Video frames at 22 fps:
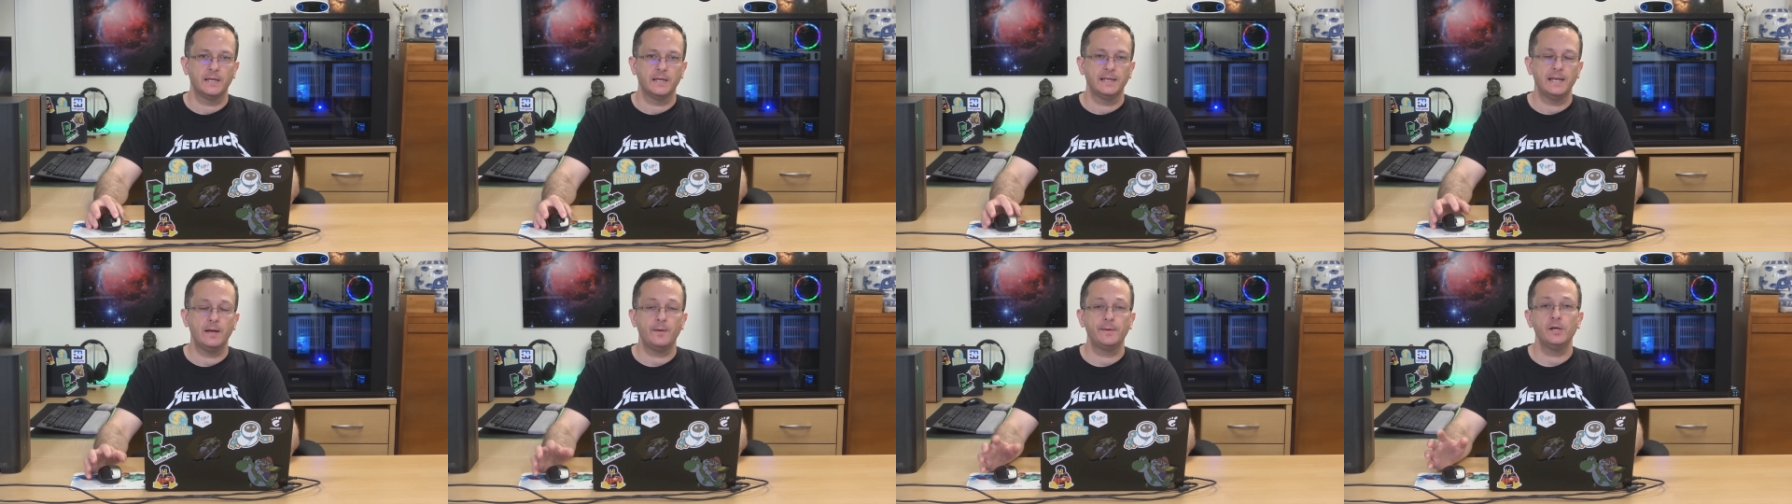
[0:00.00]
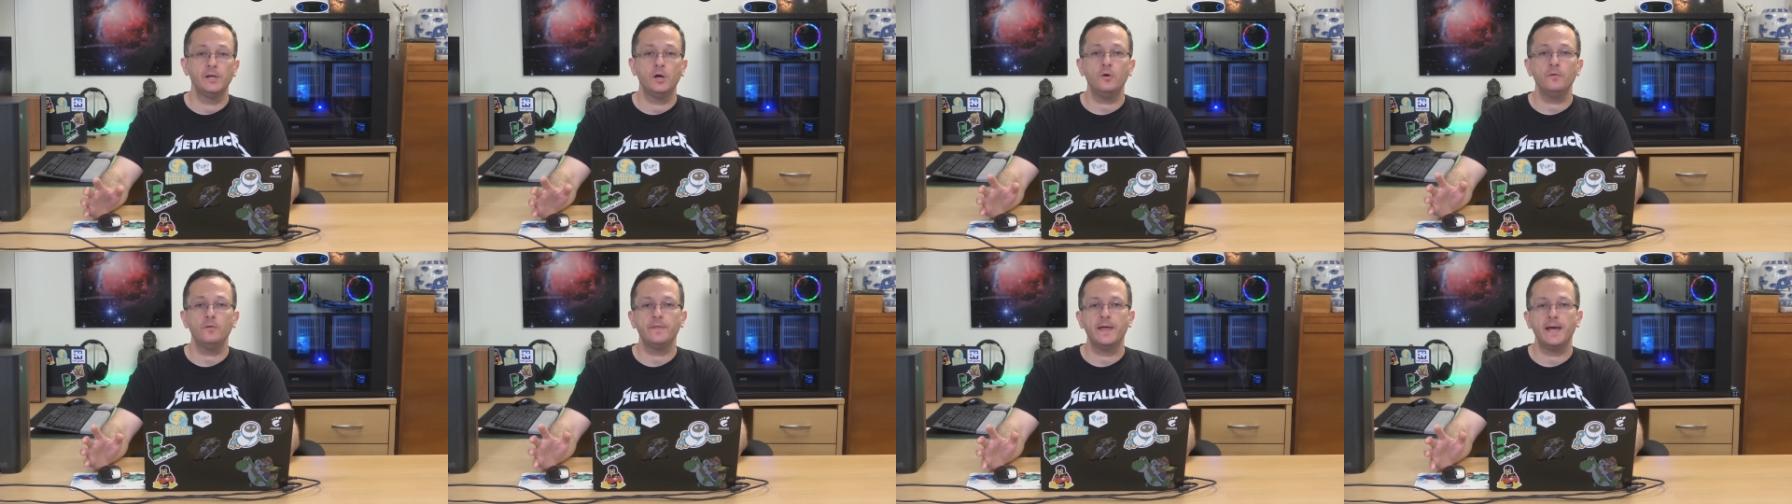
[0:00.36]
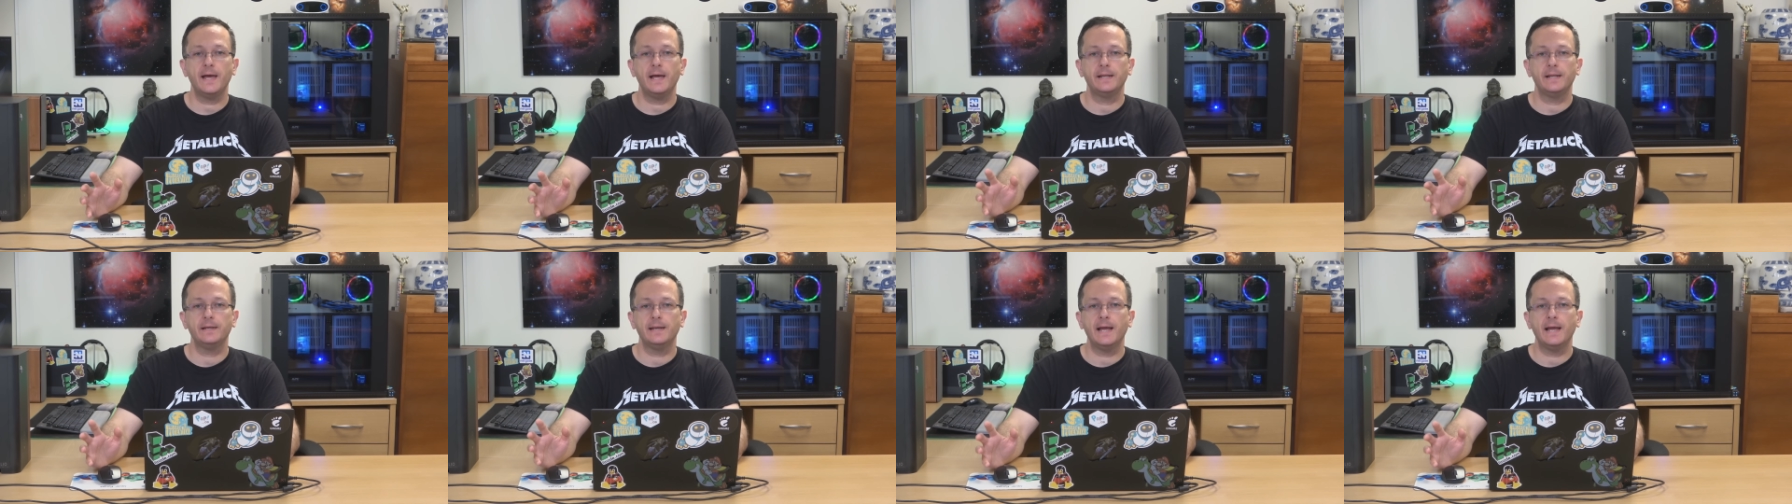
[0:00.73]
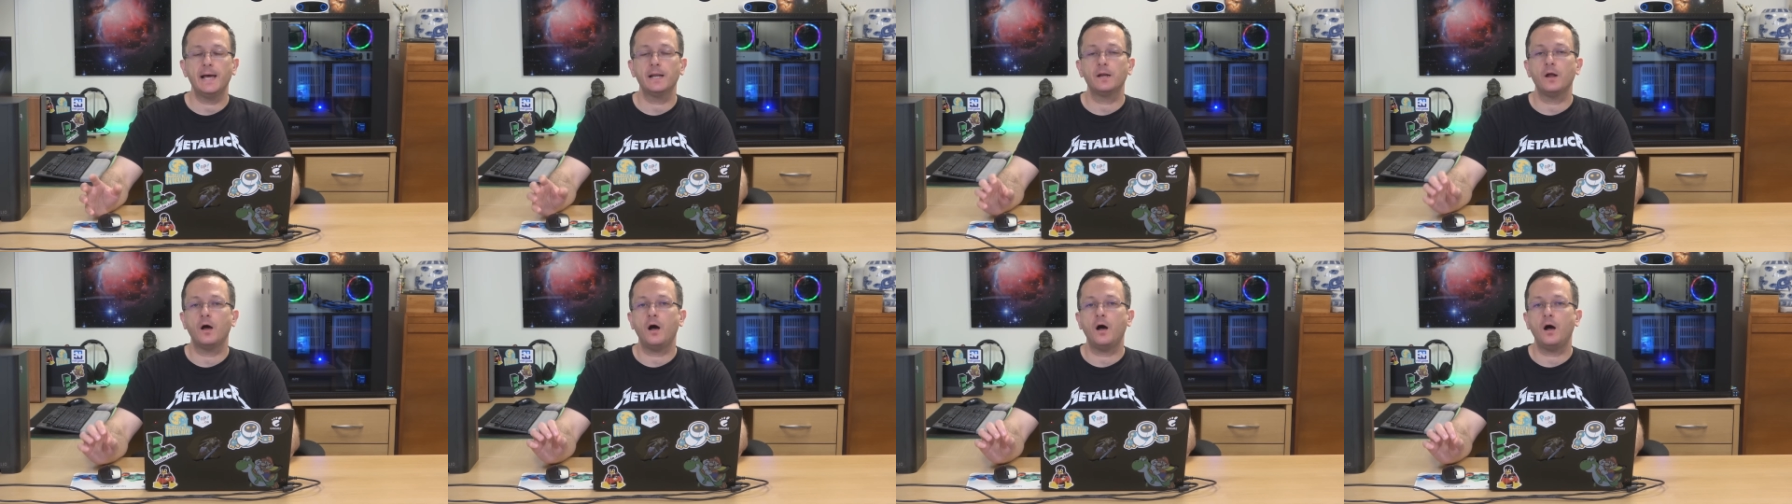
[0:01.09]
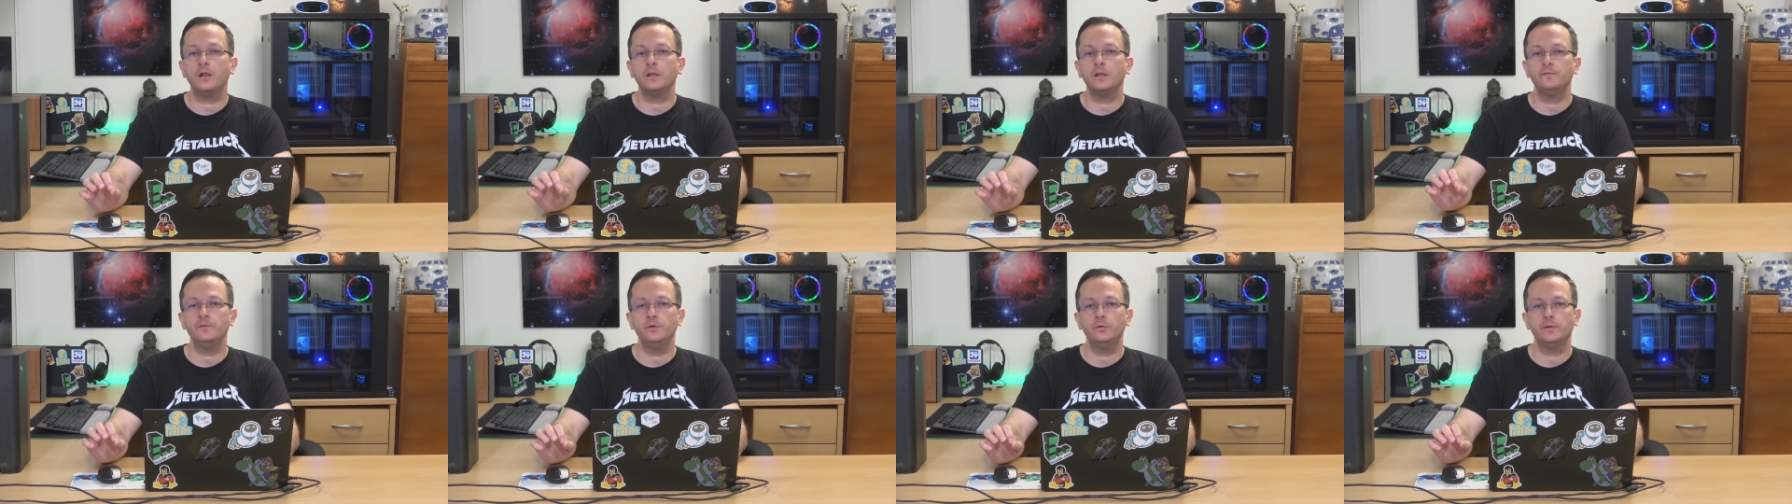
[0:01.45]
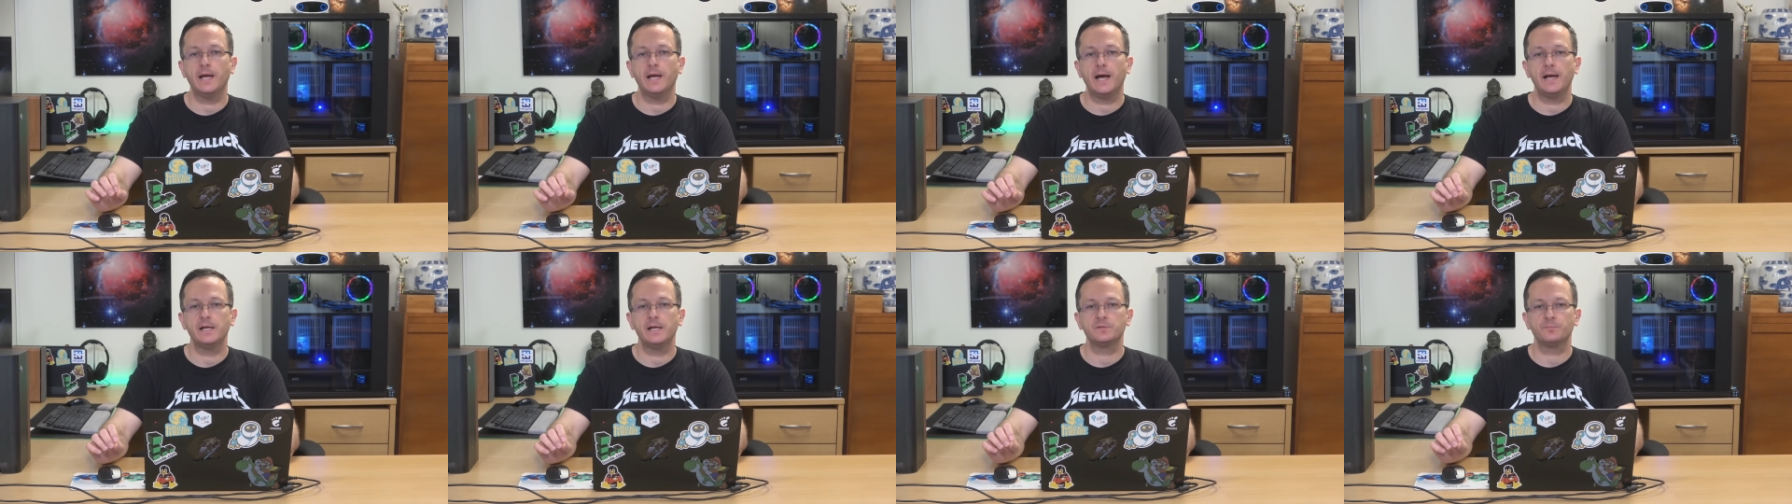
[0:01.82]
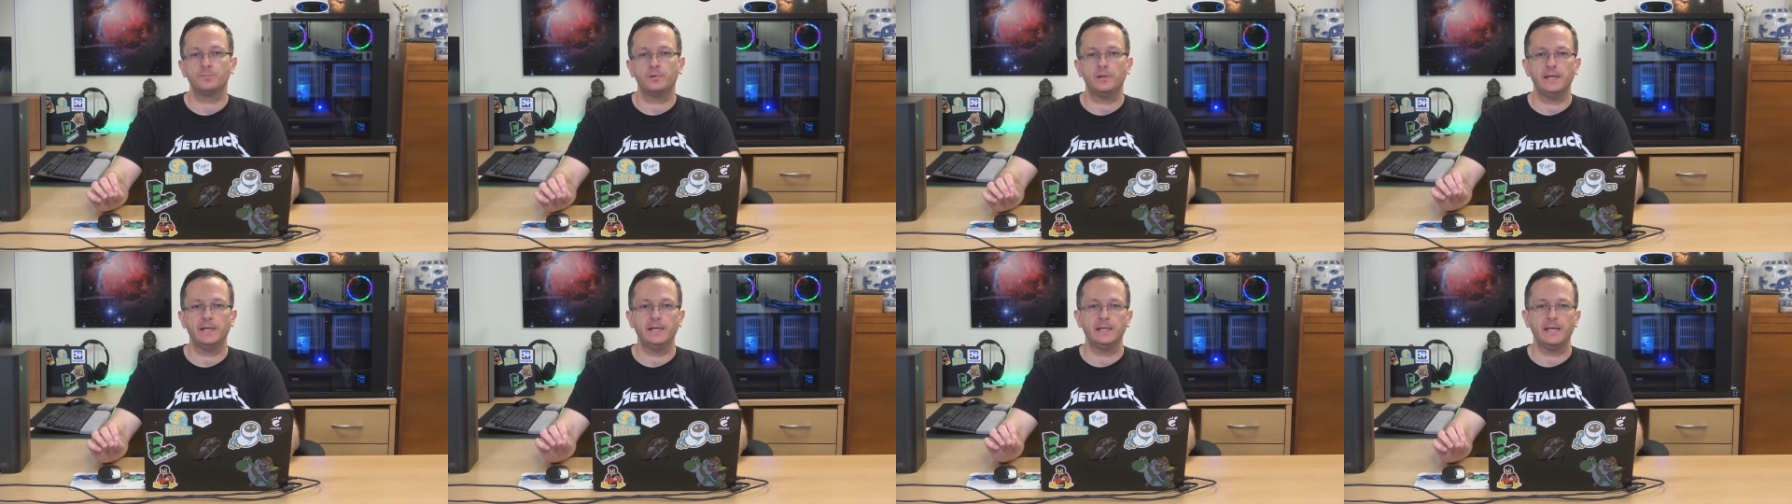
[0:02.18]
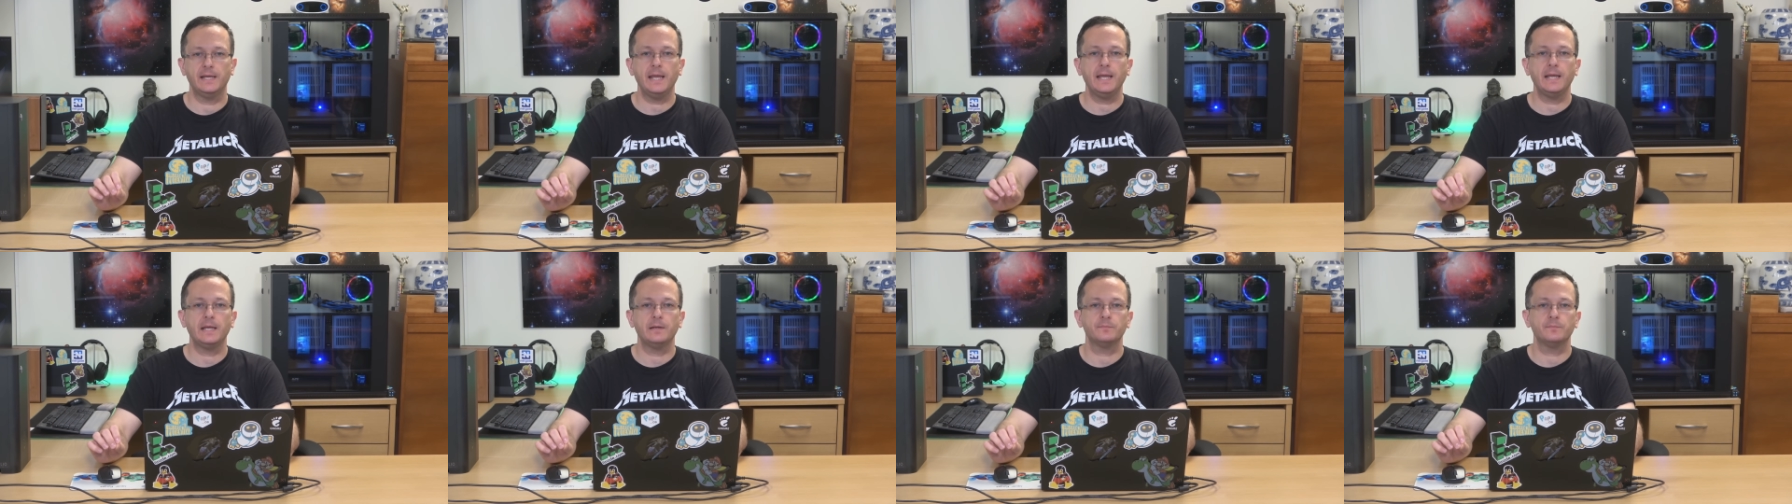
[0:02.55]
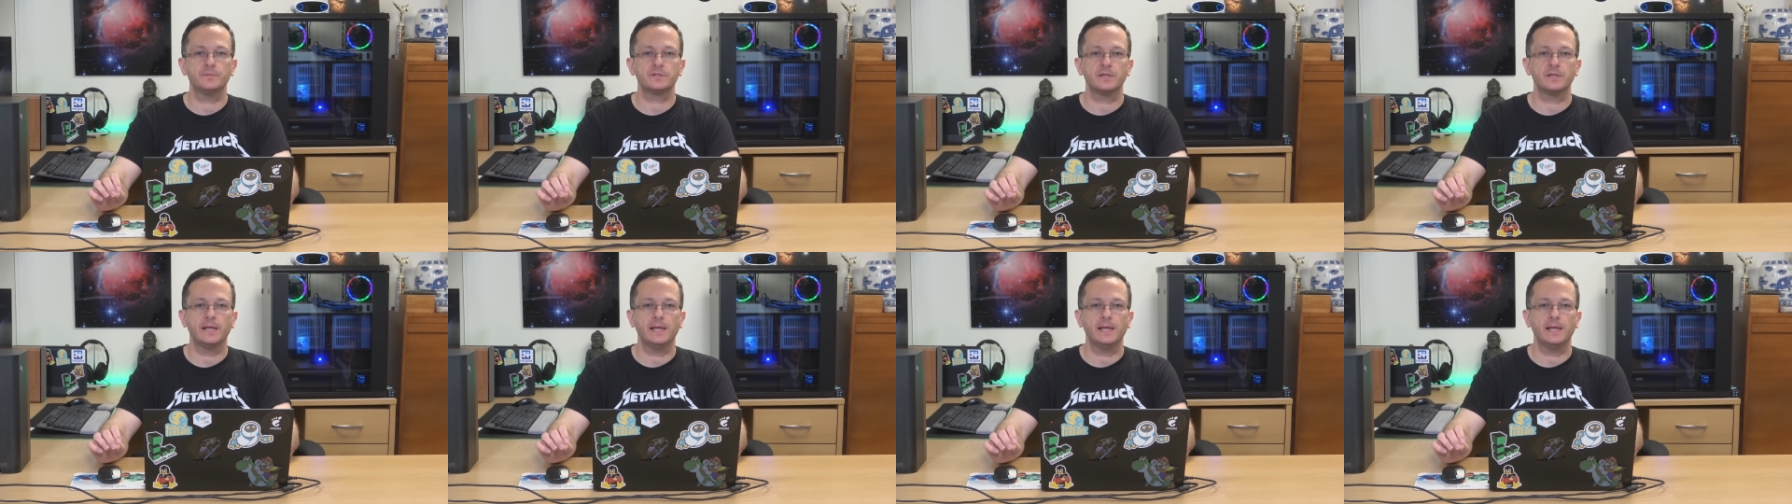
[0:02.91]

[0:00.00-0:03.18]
Now, I know that not all of you guys play games,